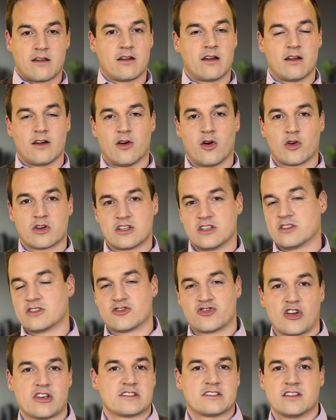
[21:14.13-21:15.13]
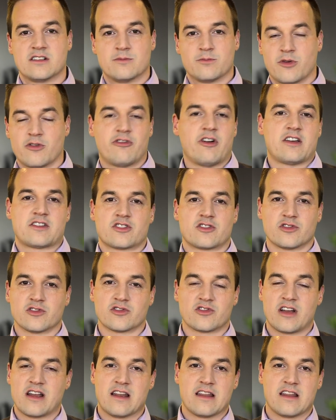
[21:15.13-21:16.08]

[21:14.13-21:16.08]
or to trusted professionals, right?